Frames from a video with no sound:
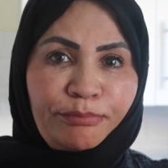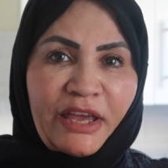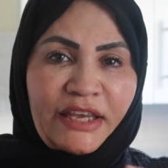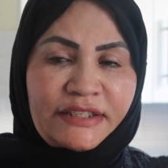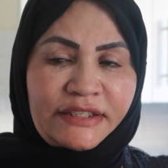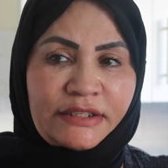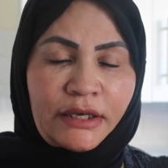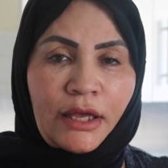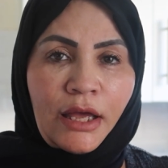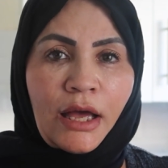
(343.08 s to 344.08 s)
paste,
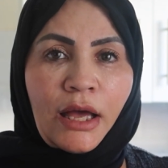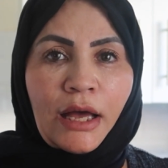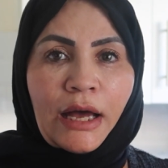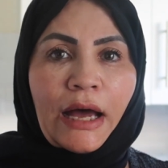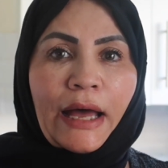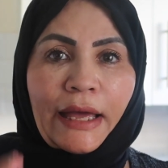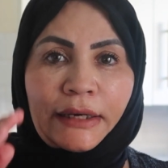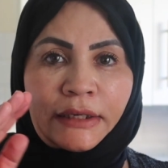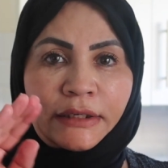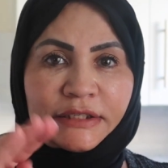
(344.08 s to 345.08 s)

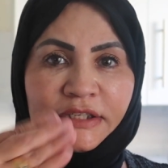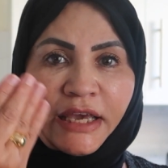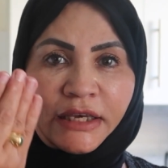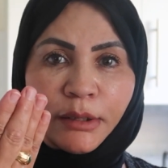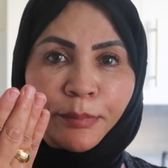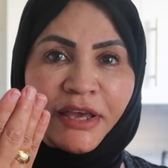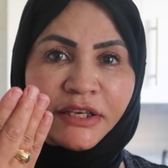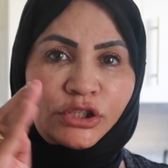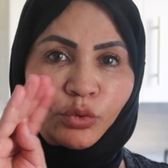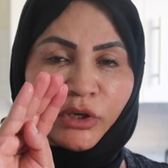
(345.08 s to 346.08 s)
and take the
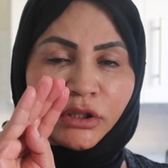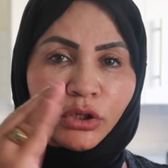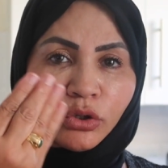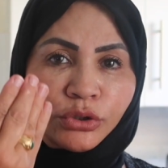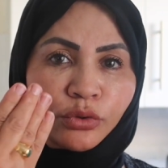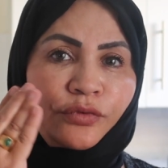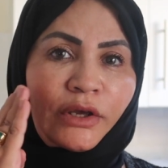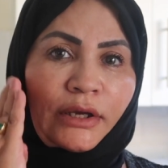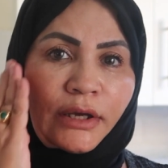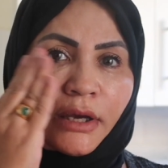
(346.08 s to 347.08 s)
paste with your two
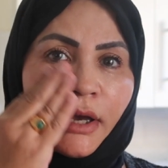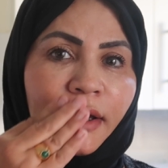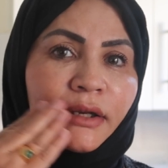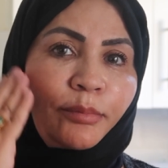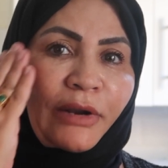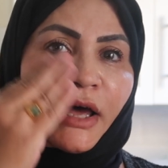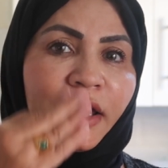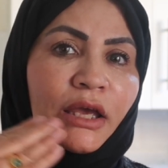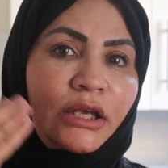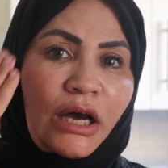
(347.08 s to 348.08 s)
fingers and
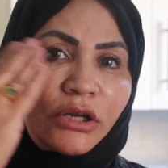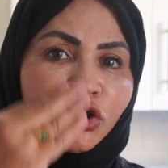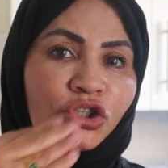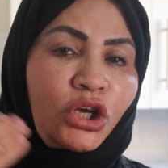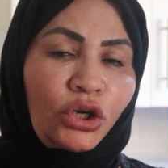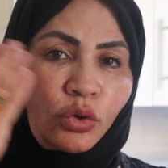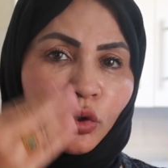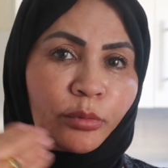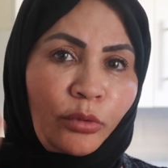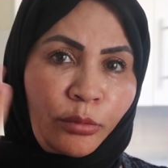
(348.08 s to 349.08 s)
apply on
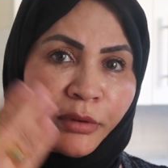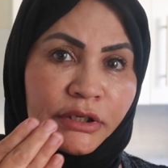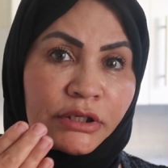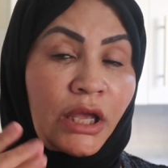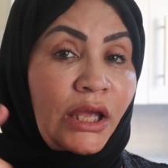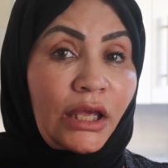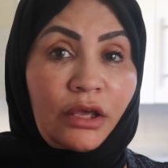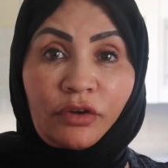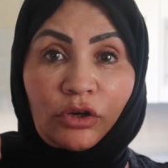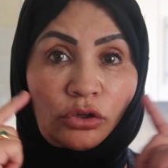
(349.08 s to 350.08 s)
circular movement,
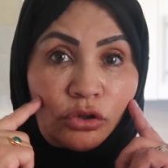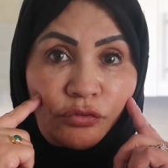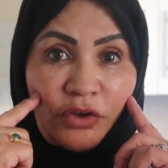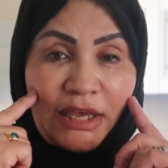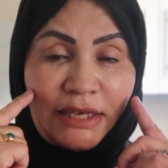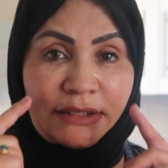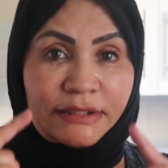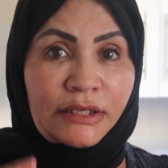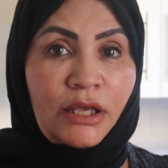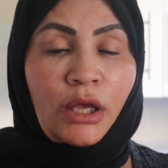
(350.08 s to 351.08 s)
even on your
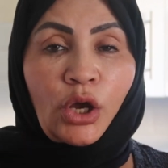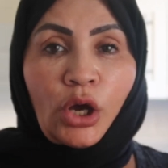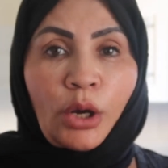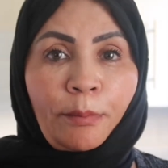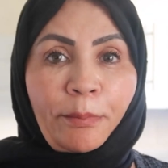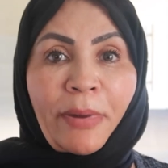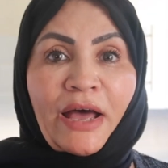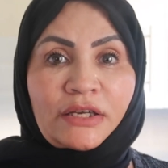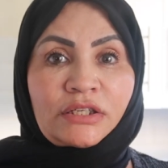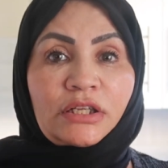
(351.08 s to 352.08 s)
face.
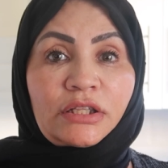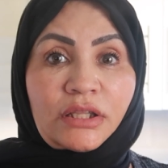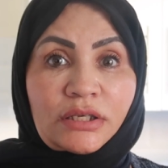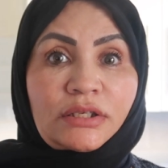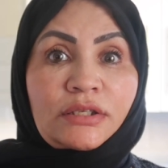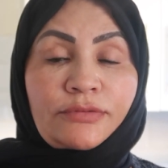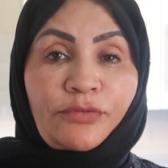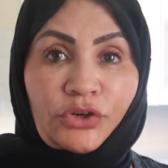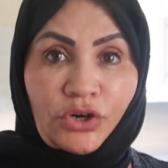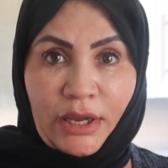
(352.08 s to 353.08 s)
But this is
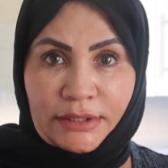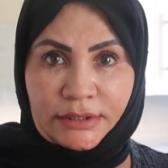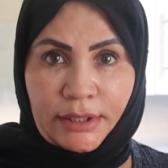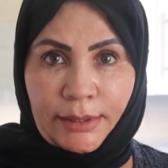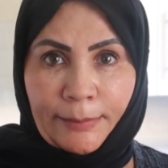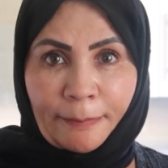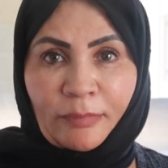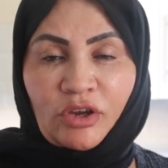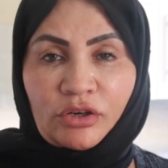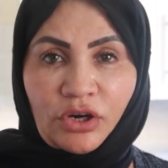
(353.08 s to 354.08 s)
for dry skin,
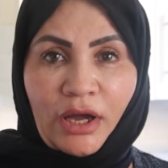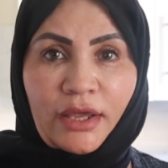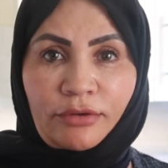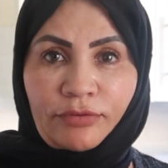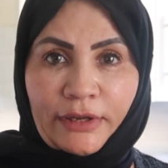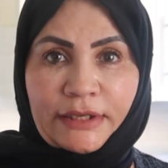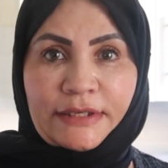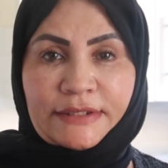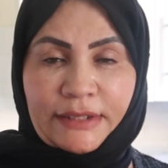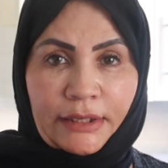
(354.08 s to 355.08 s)
dry
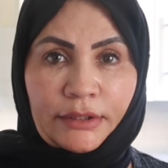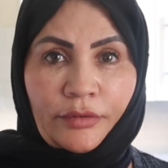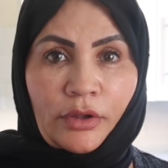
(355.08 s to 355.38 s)
flaky skin,